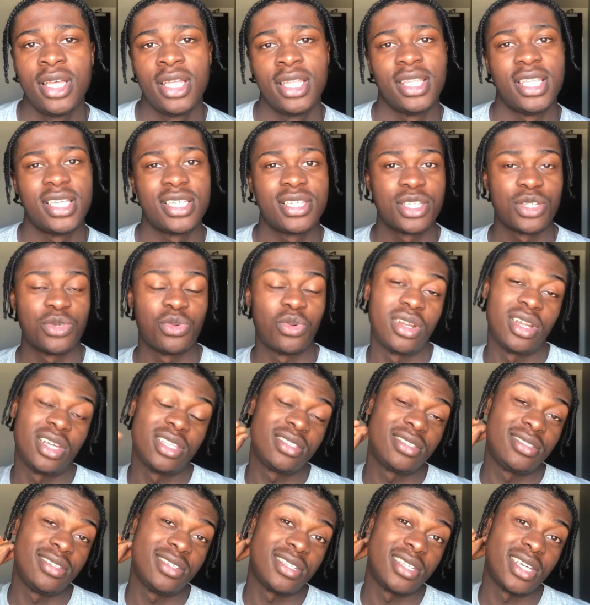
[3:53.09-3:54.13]
This is when I
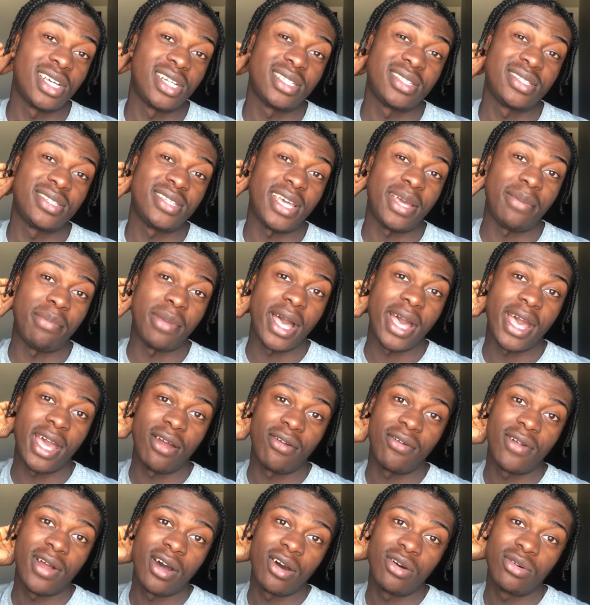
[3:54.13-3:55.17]
decided to take my
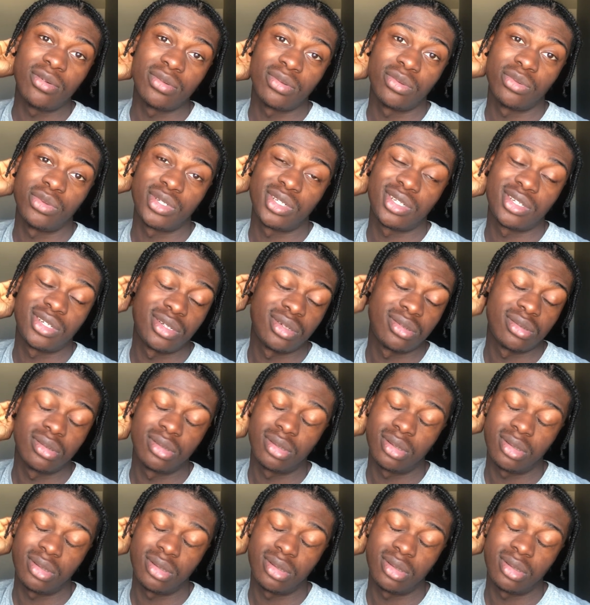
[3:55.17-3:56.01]
hair out, which,